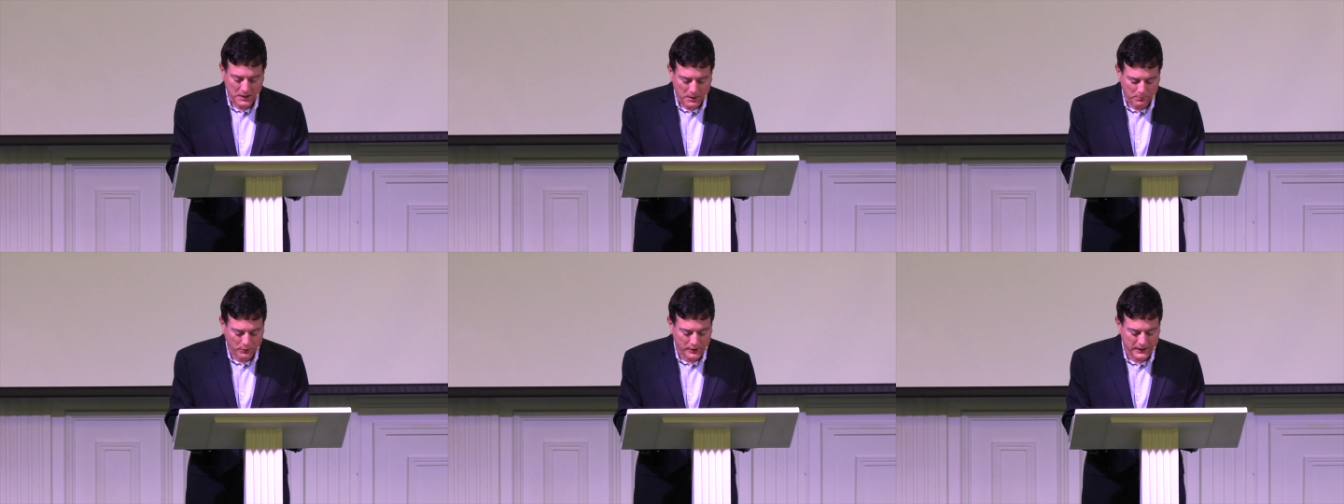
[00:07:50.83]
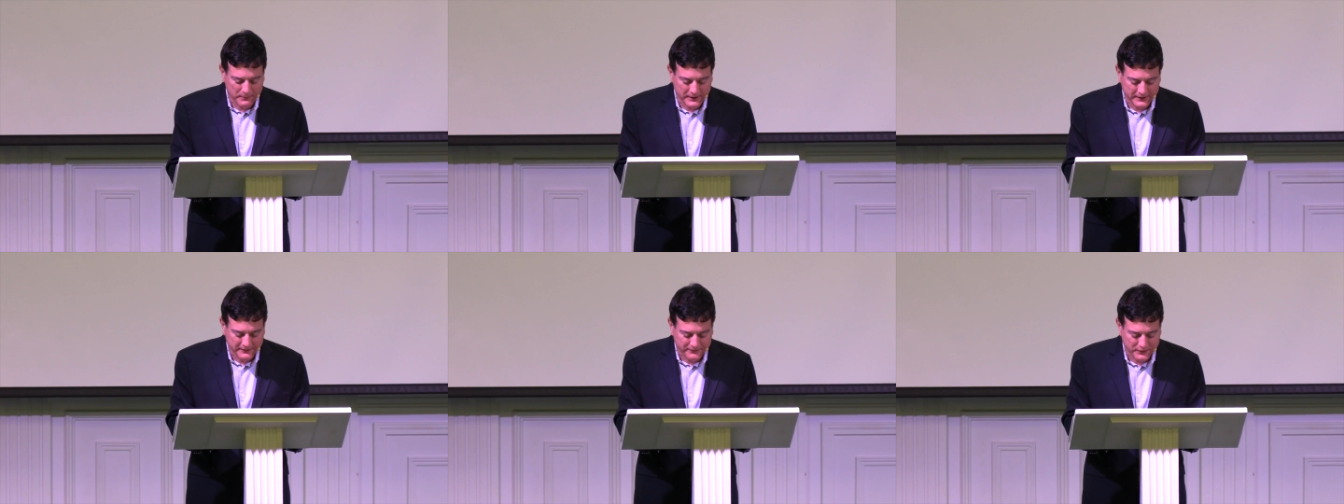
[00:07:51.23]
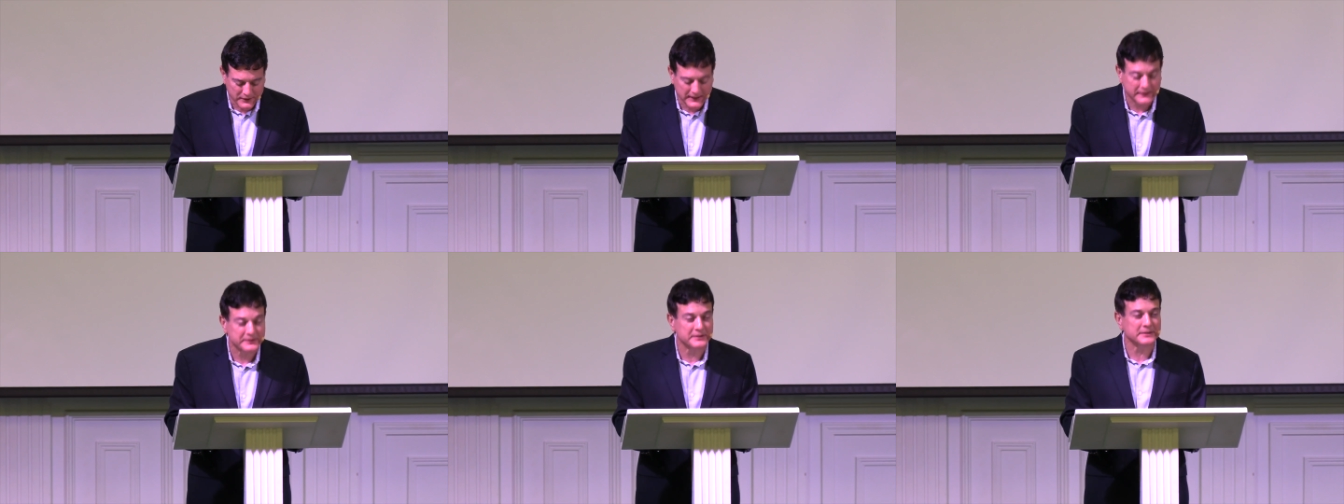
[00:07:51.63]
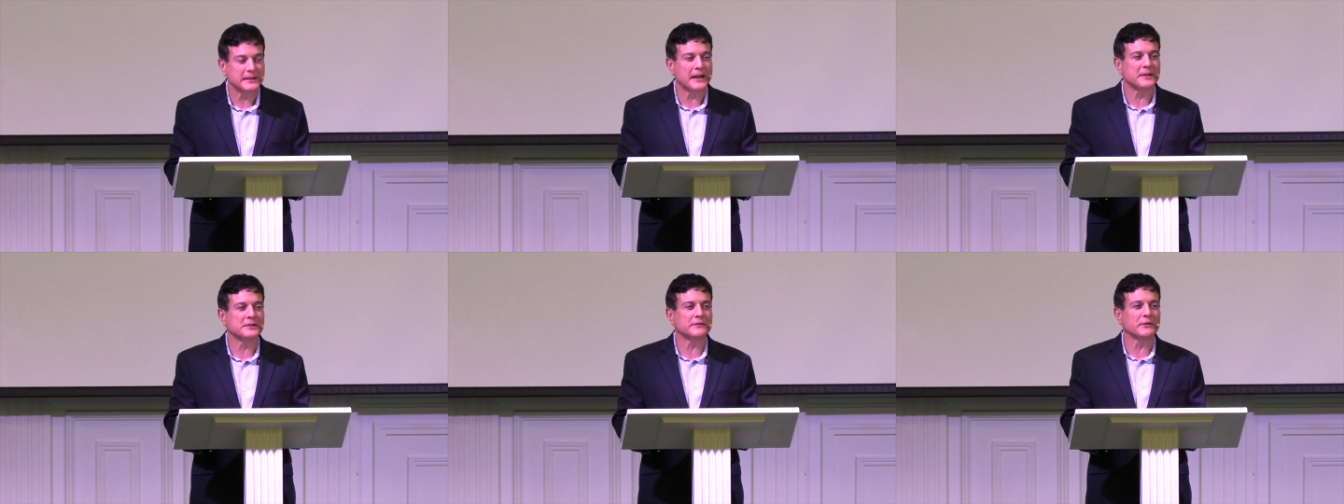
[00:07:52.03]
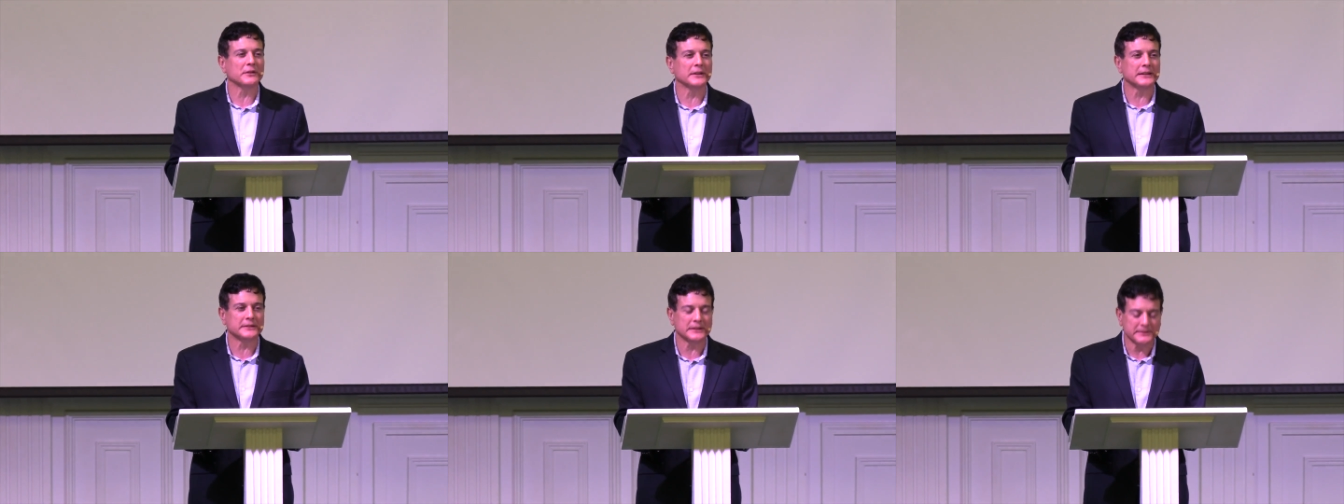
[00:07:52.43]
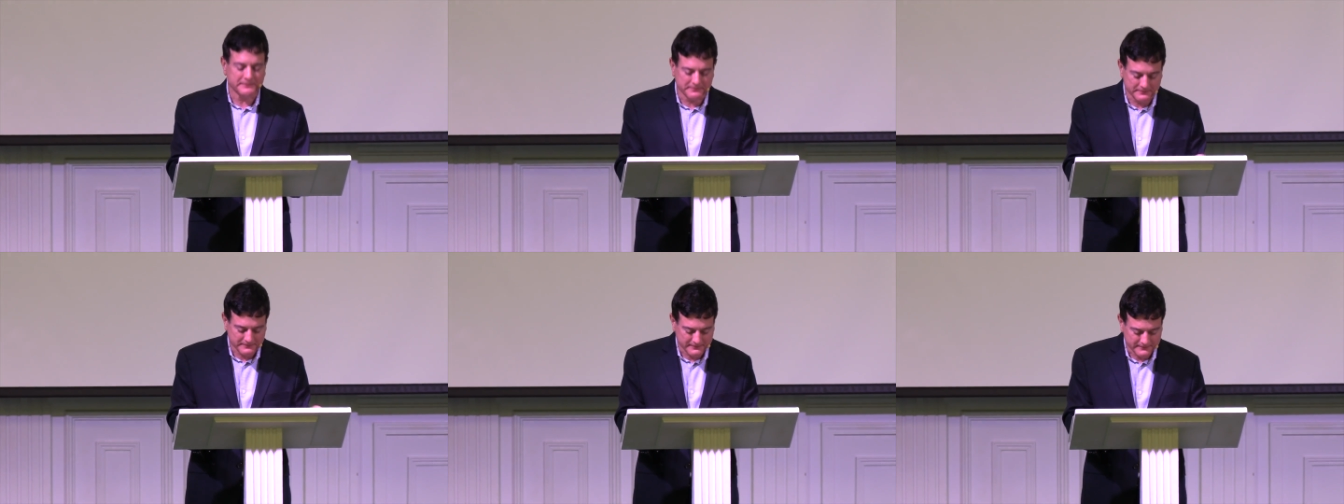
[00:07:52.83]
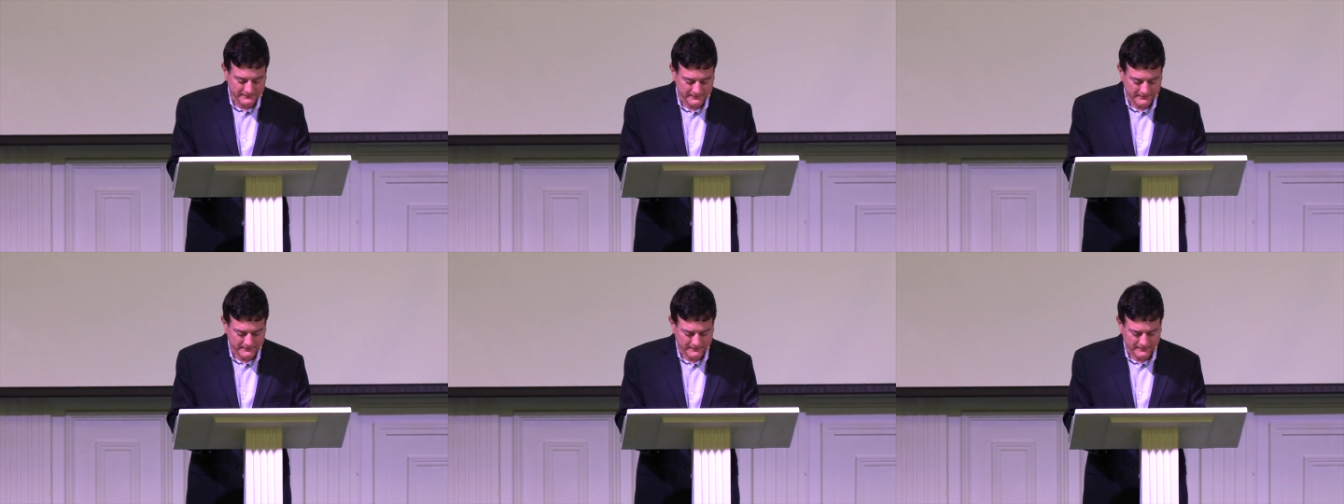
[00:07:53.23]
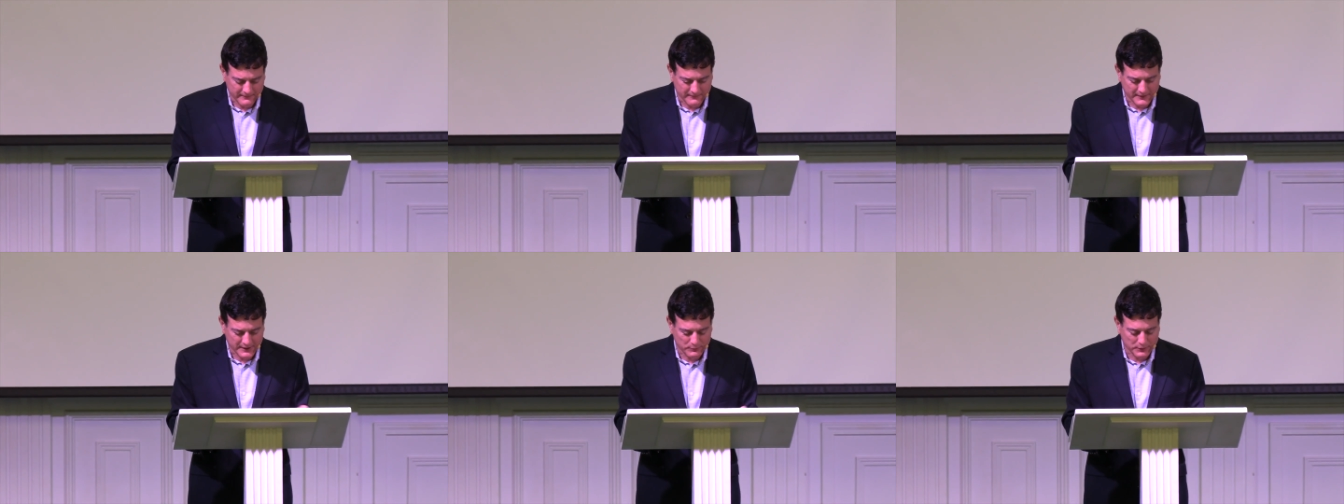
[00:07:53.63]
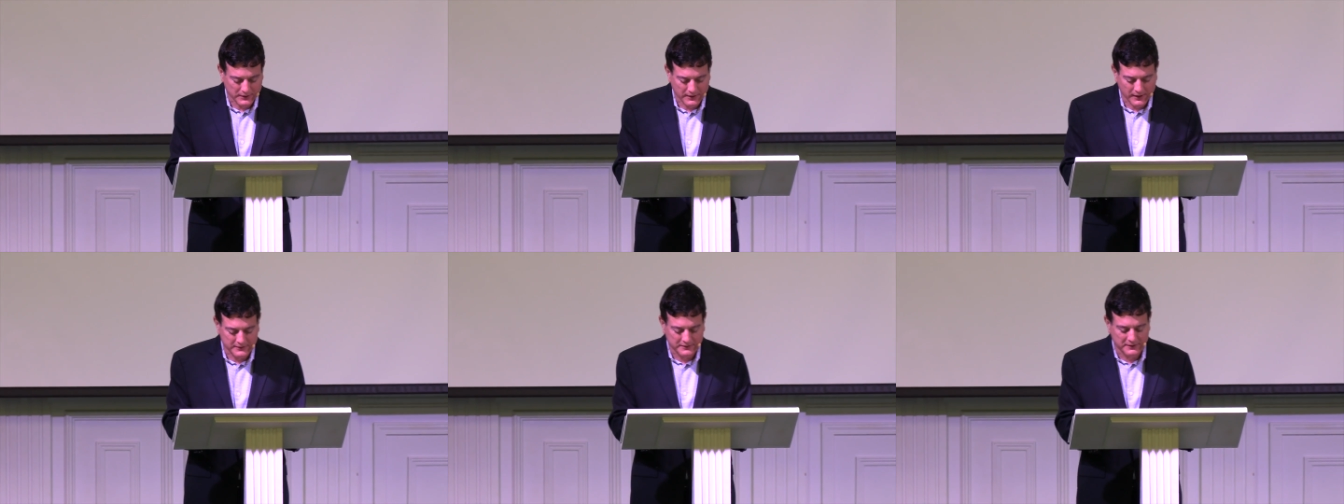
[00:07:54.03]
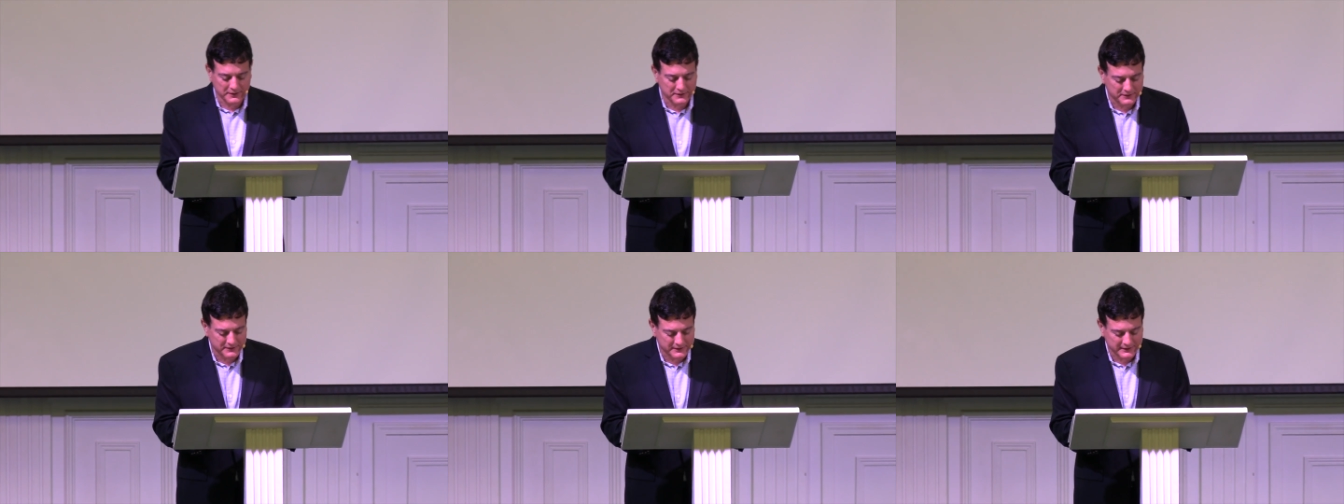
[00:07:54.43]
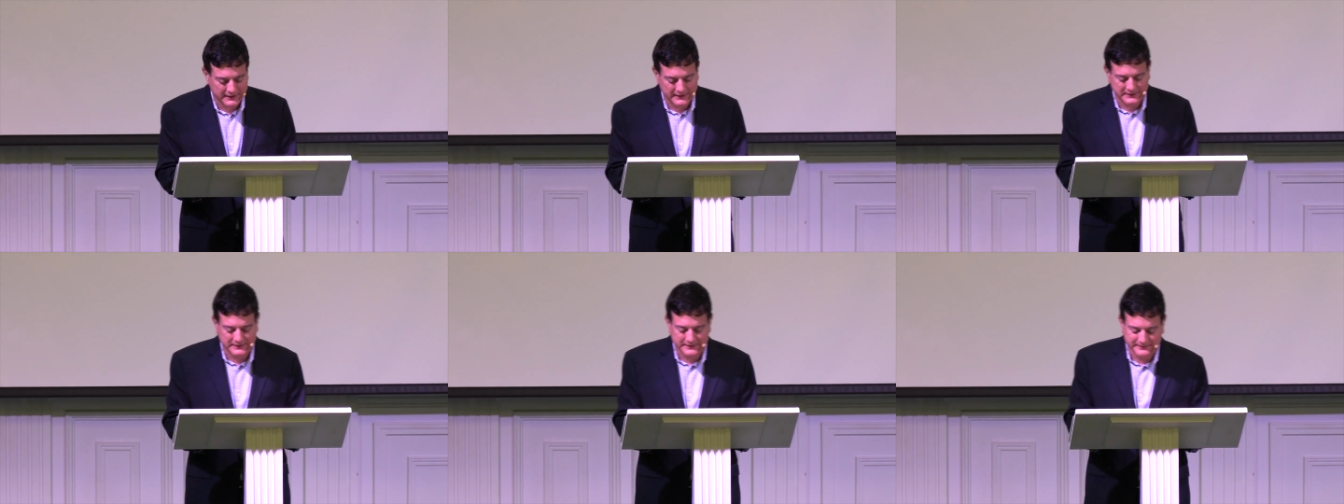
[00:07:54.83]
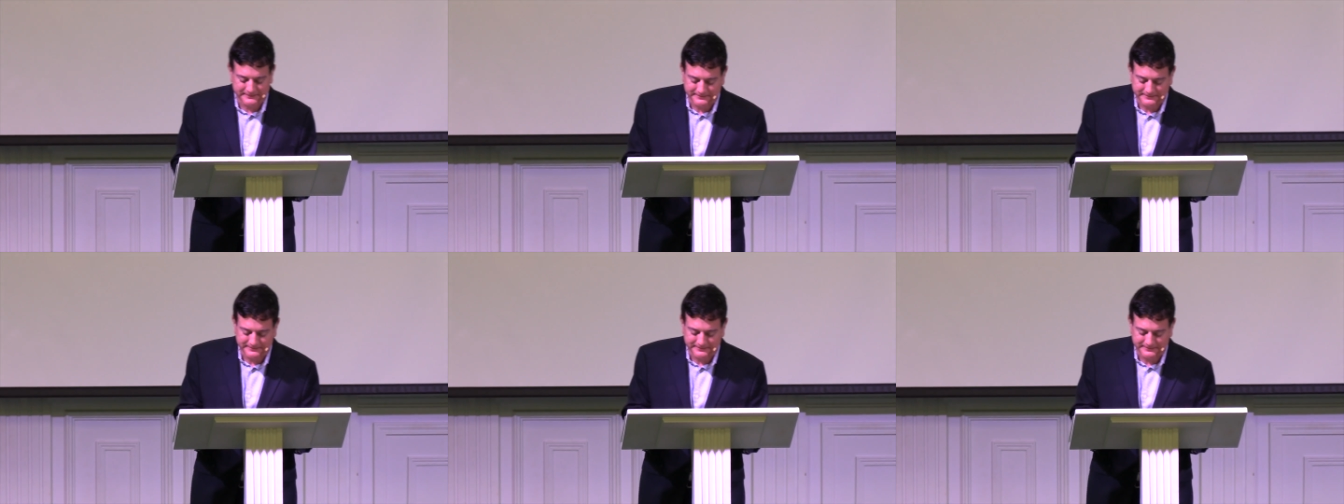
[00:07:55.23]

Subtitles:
prohibiting the free exercise of religion. That's what the Constitution says.